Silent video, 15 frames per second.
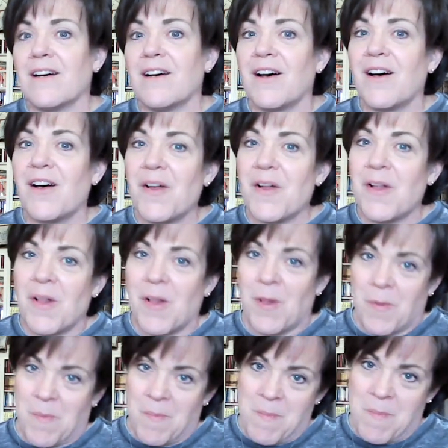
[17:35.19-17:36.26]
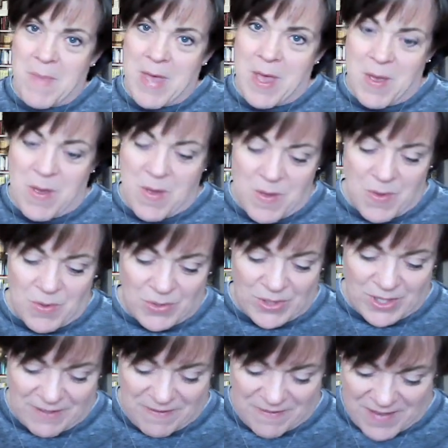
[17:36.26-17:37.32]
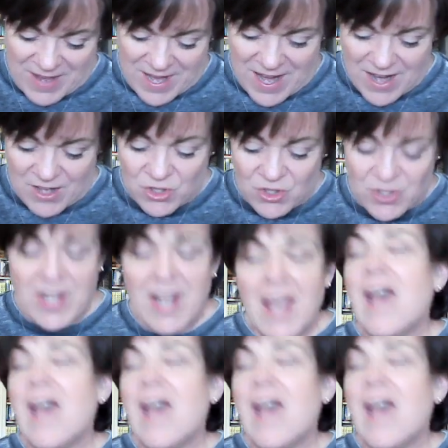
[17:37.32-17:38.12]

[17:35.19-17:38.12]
almost finished.